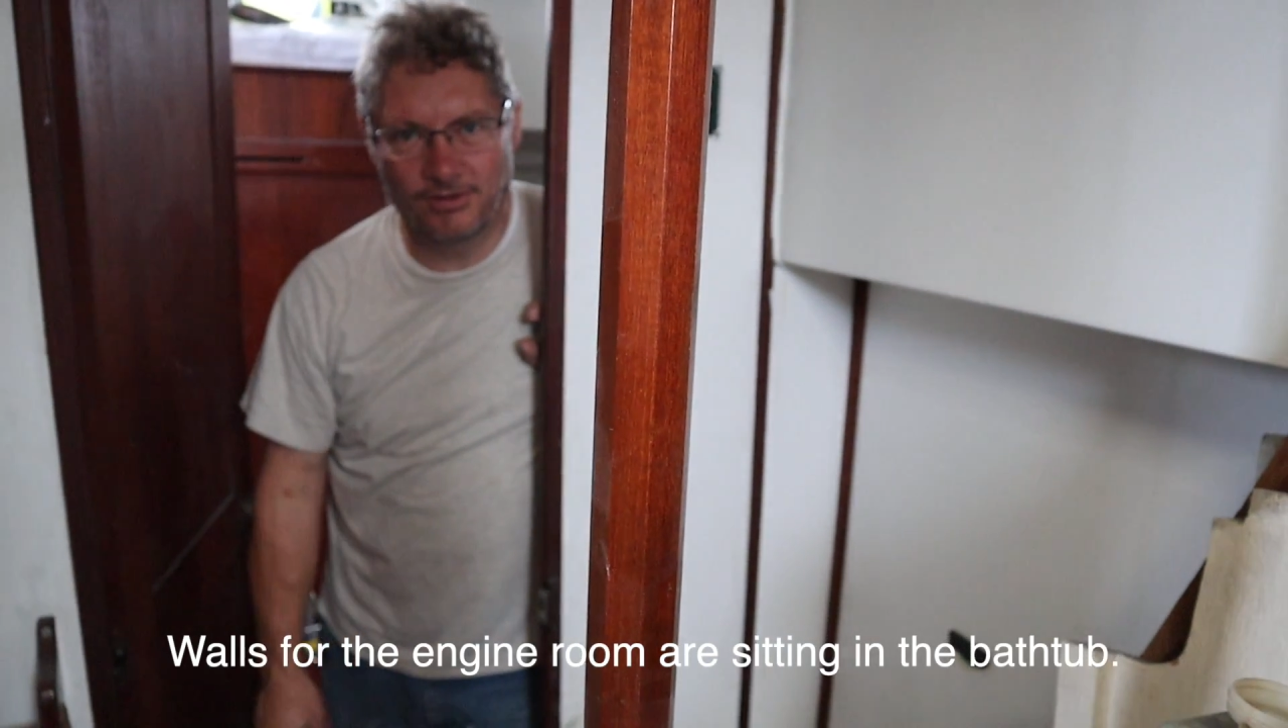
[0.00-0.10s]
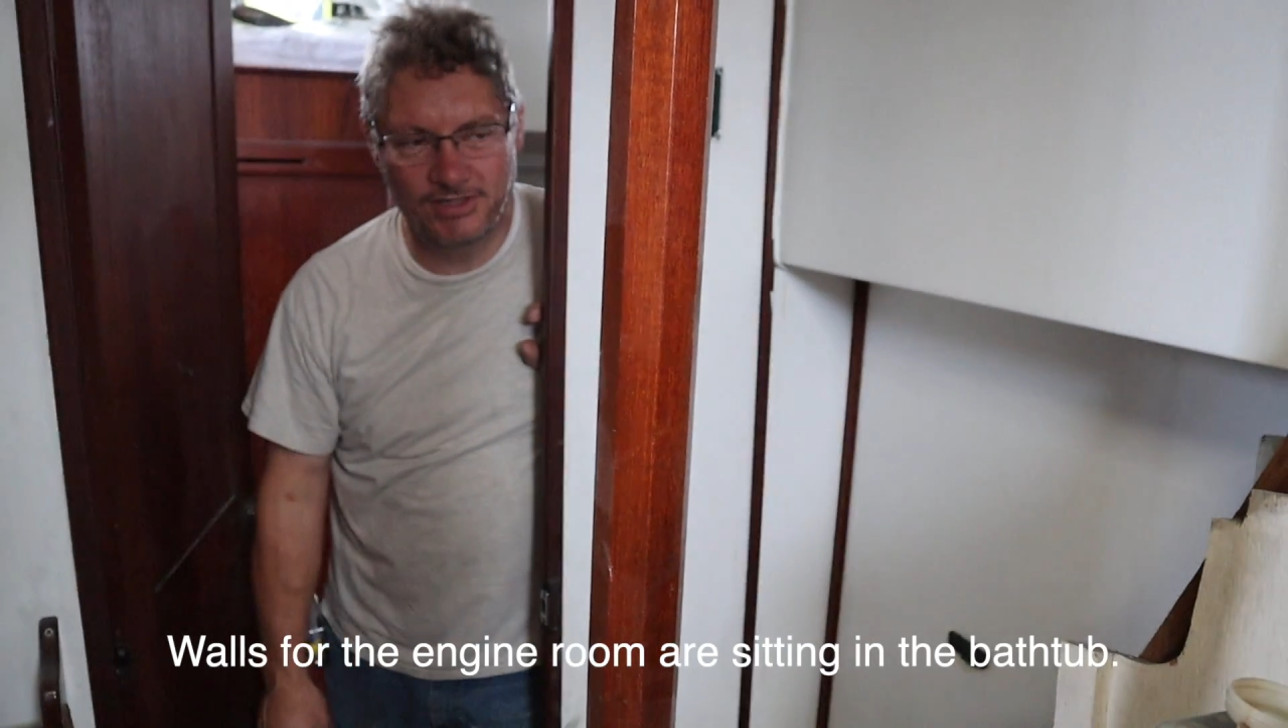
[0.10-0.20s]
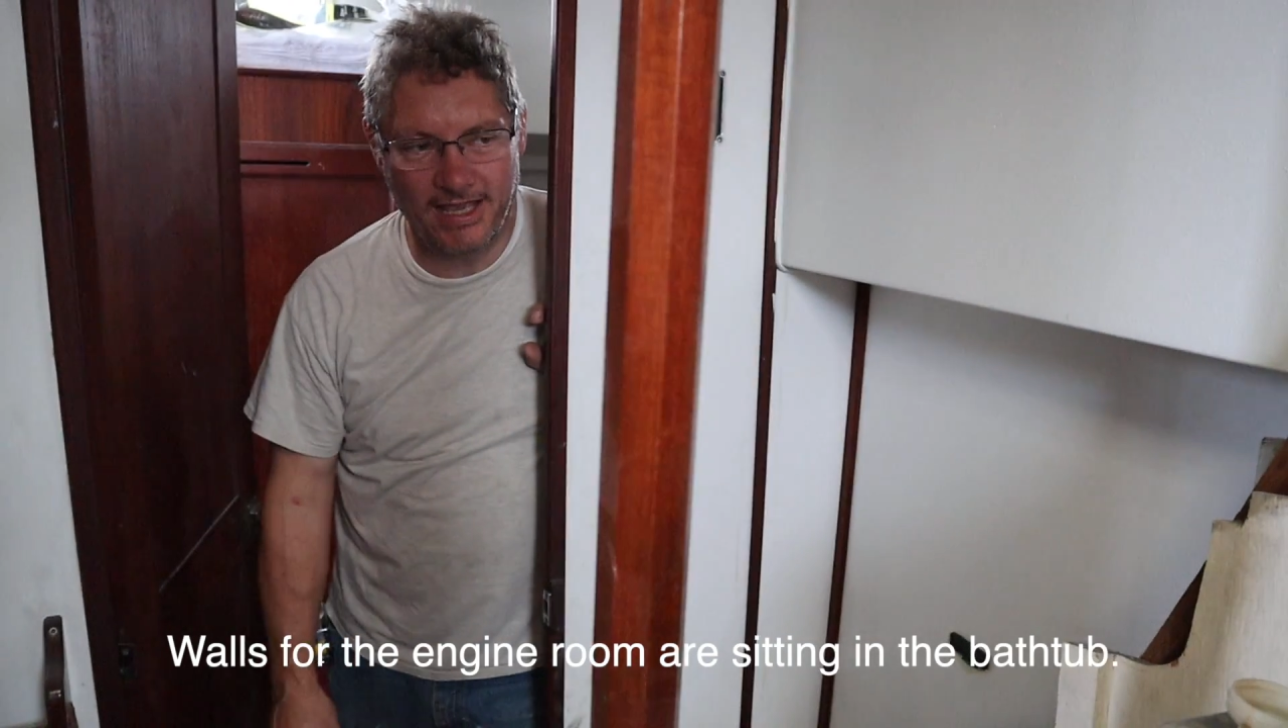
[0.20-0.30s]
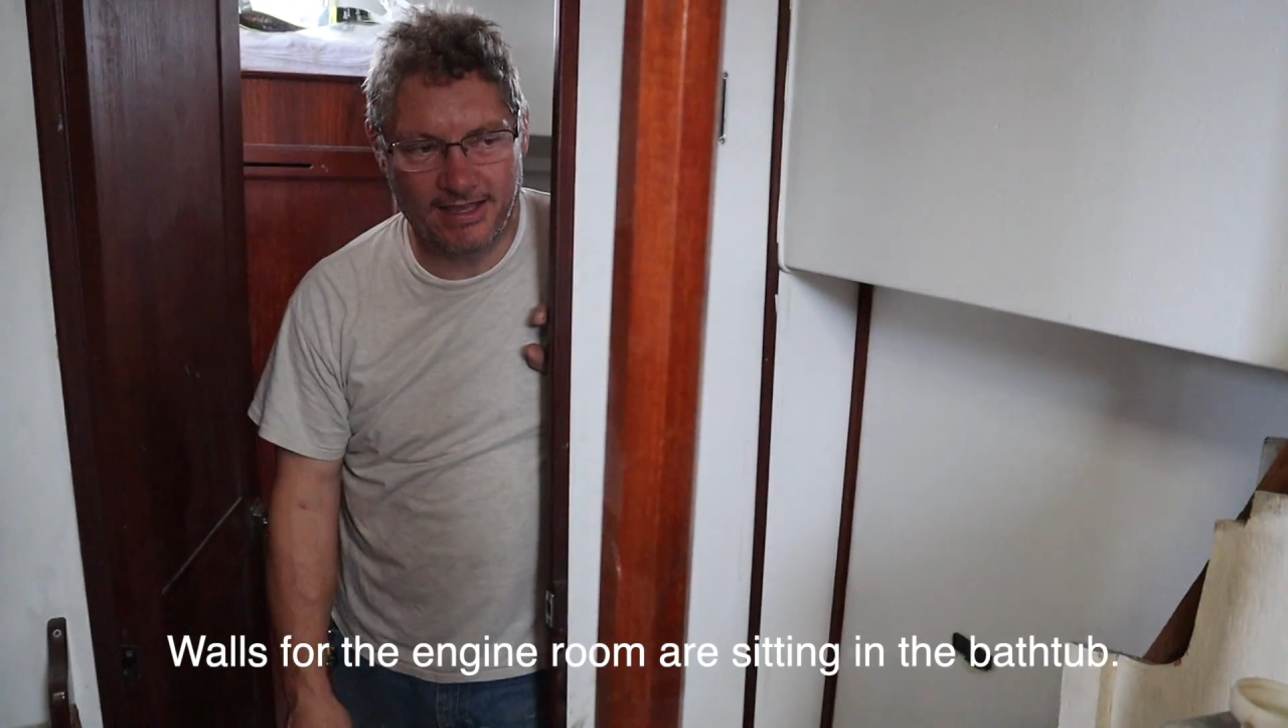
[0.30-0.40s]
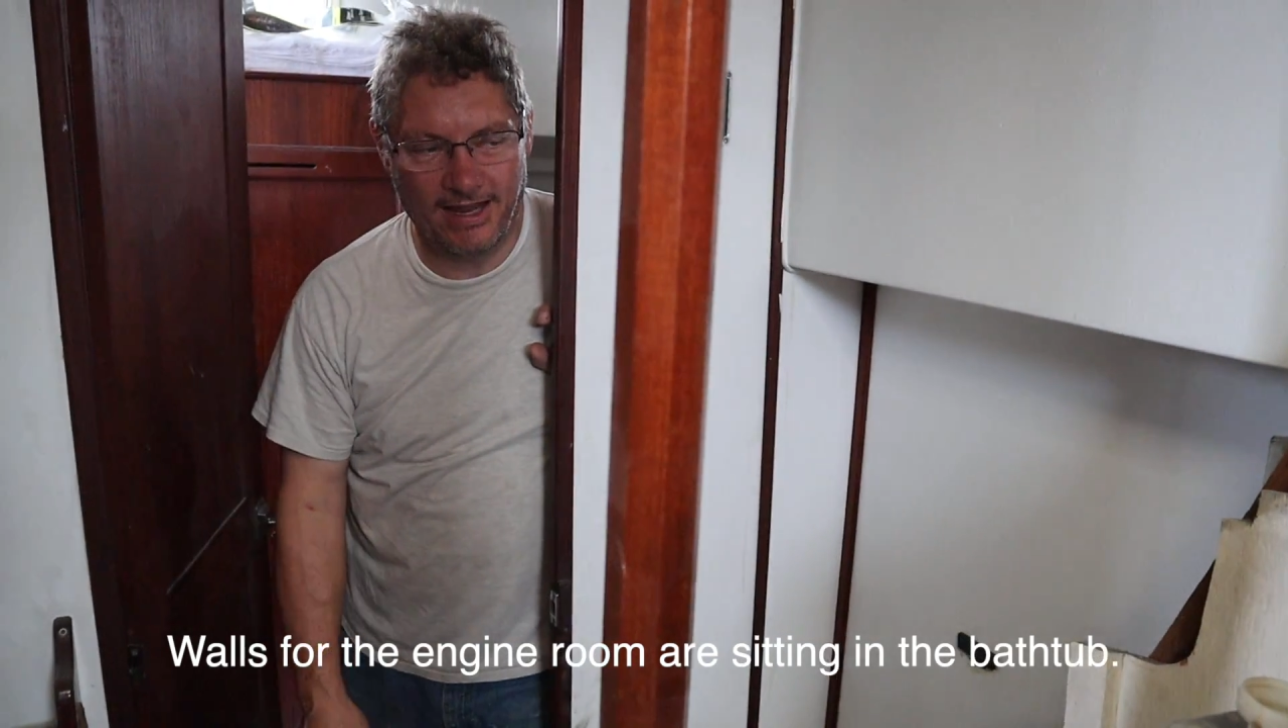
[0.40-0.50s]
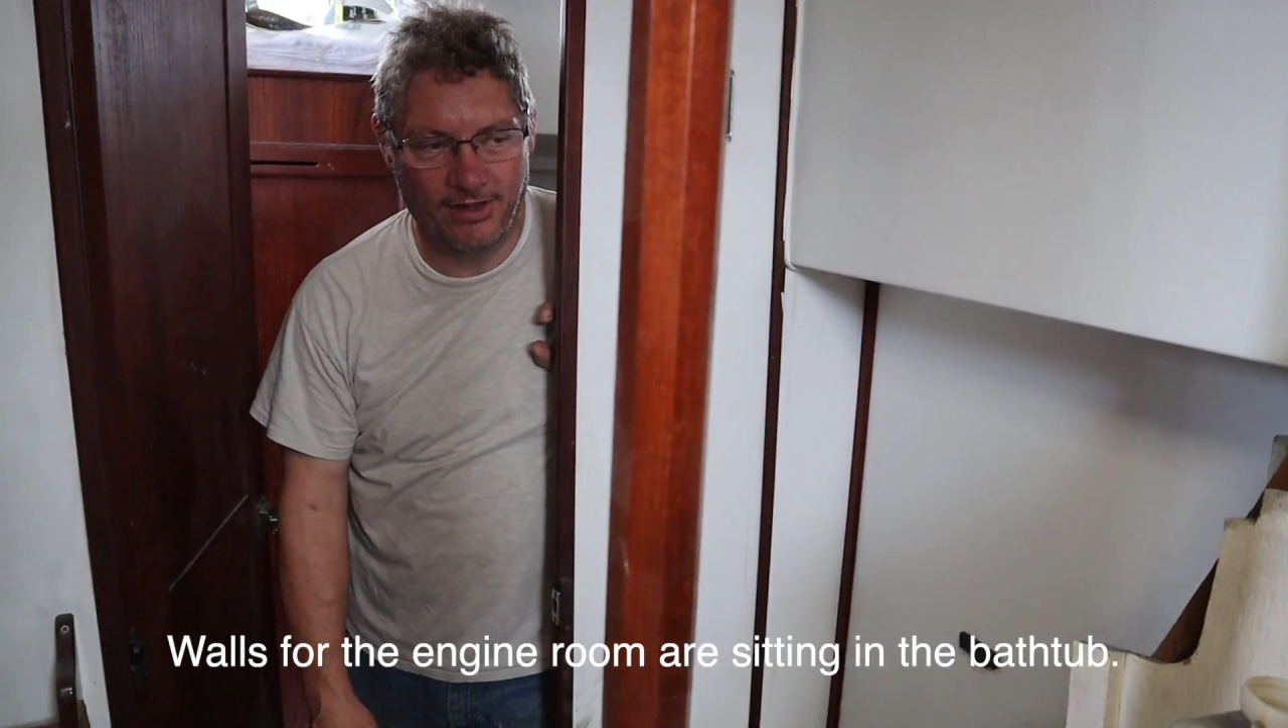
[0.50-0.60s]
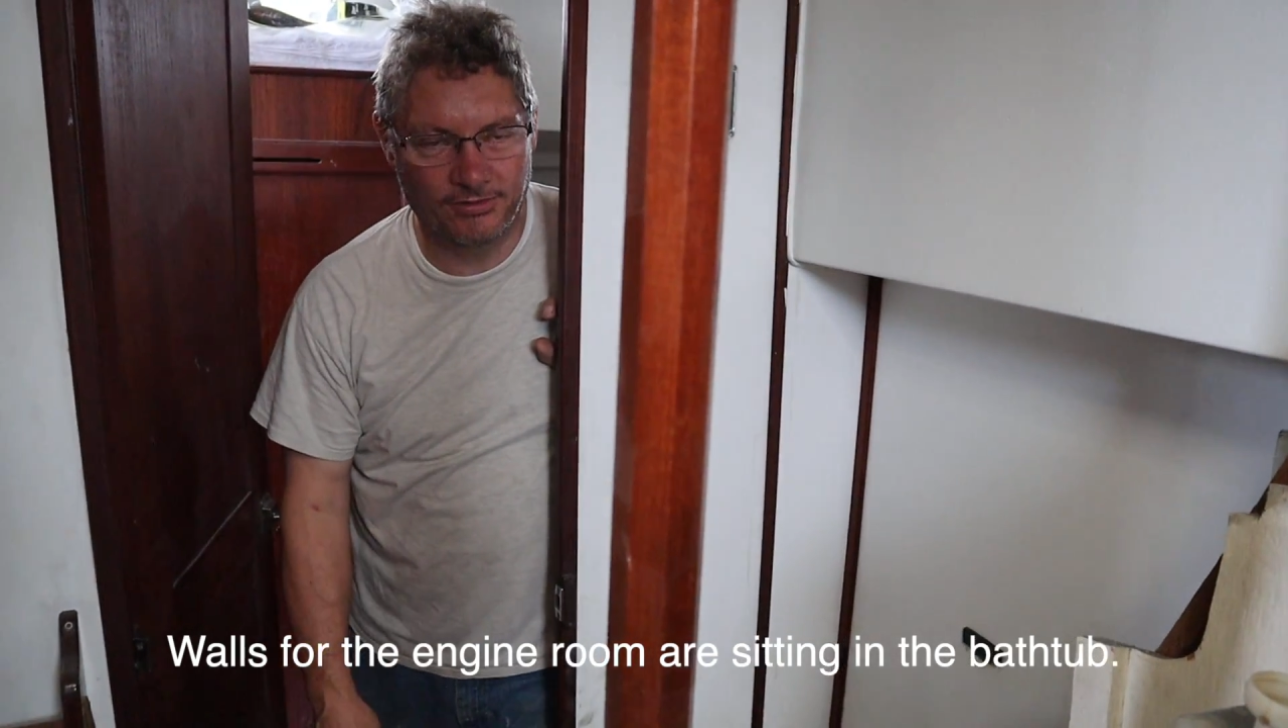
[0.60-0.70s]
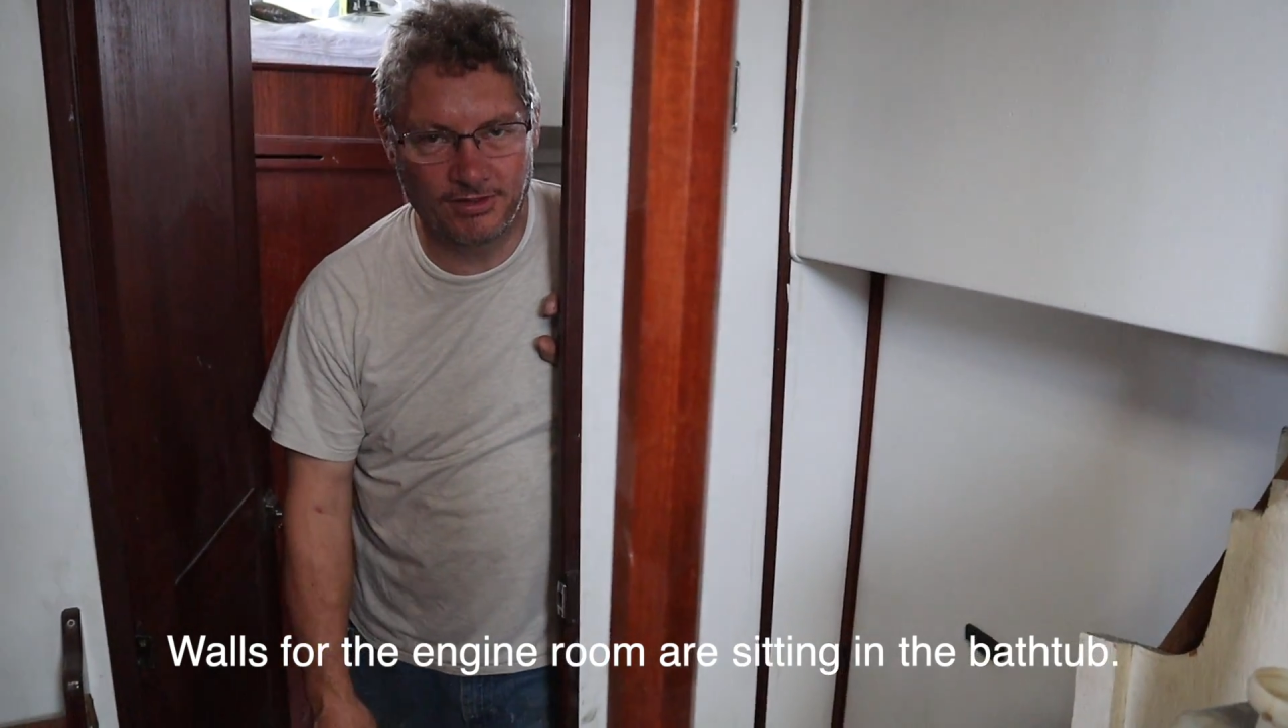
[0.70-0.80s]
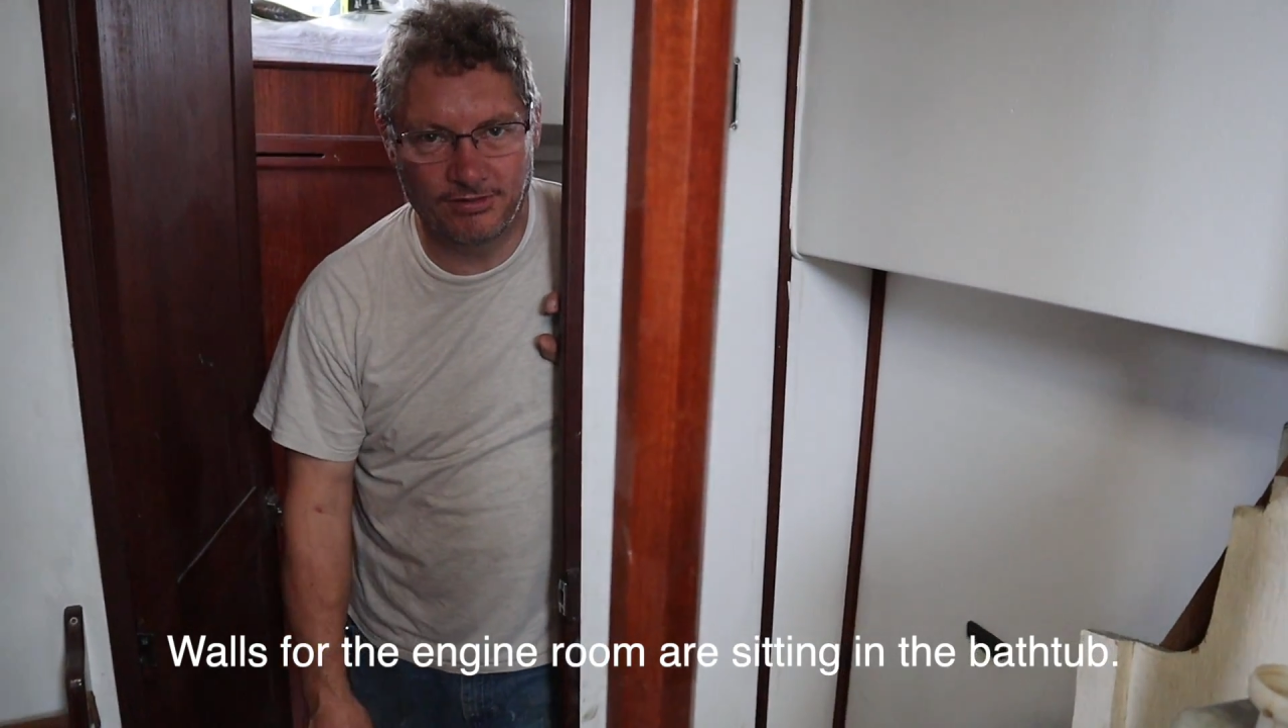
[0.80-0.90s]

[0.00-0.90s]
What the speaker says: are taken out